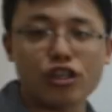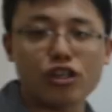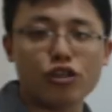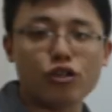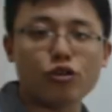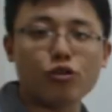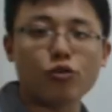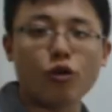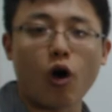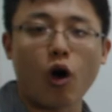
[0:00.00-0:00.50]

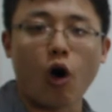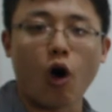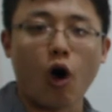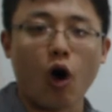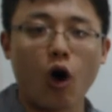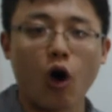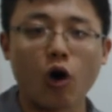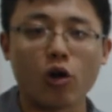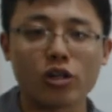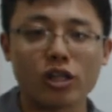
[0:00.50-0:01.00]
you
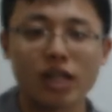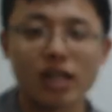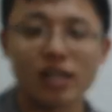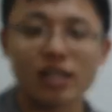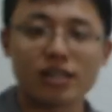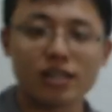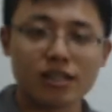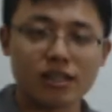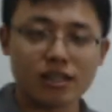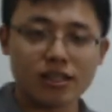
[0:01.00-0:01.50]
all
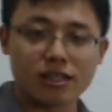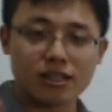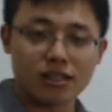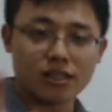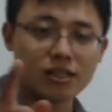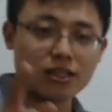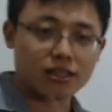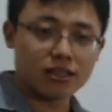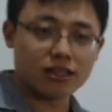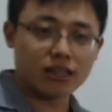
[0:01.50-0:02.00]

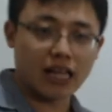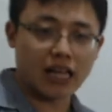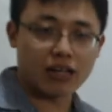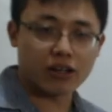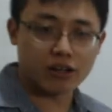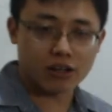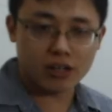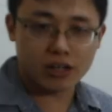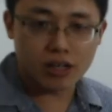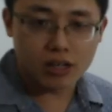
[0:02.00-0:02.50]

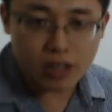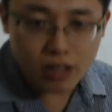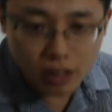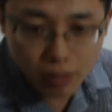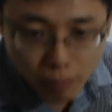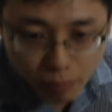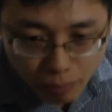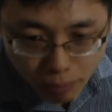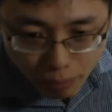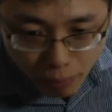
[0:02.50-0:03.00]
later.
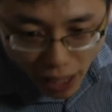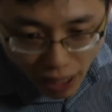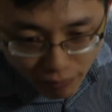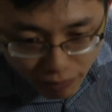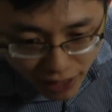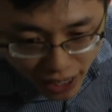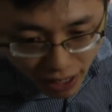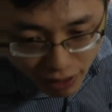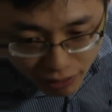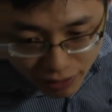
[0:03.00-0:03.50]
Bye
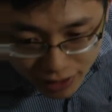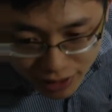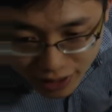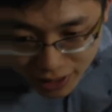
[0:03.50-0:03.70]
for now.